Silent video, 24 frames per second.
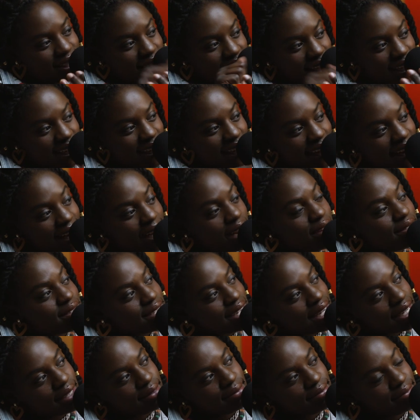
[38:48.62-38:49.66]
there, and I was
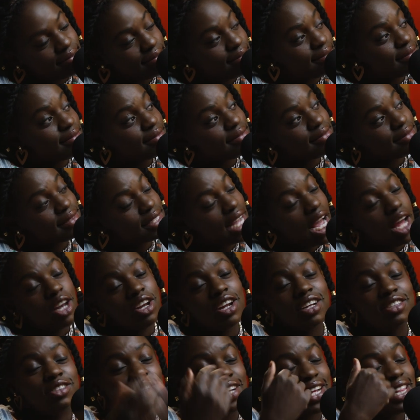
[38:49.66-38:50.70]
like,
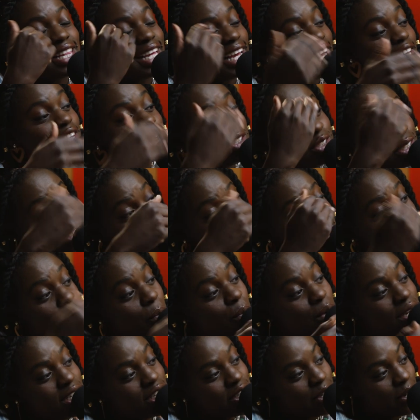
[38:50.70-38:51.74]
not stood at the gate, stood at the
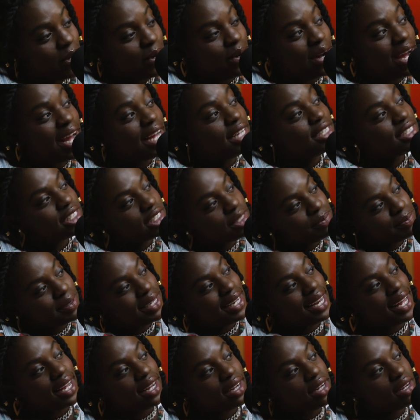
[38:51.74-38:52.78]
window and just
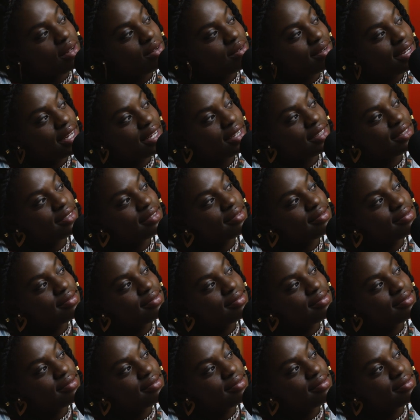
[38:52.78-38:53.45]
been like, oh well,